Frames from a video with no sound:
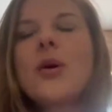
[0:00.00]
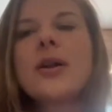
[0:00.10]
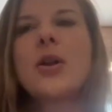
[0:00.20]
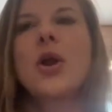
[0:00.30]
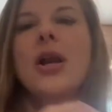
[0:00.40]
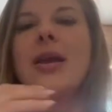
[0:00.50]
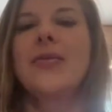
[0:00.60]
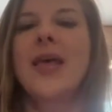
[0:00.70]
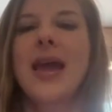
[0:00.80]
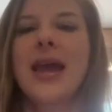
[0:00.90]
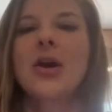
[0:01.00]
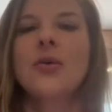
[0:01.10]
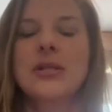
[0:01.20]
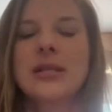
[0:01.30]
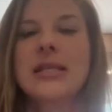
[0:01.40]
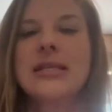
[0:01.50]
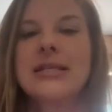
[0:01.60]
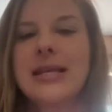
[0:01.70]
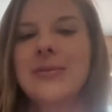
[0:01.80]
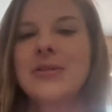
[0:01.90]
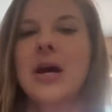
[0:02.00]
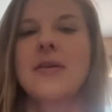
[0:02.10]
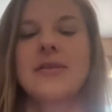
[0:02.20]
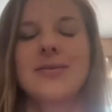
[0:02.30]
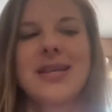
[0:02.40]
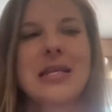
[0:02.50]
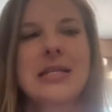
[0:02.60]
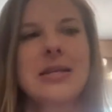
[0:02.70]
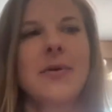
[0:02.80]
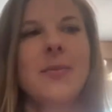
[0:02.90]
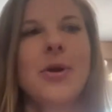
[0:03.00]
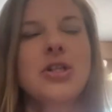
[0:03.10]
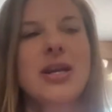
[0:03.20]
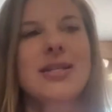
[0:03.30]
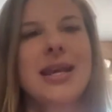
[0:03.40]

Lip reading: quite a lot, and they go into these deep dives of these different projects.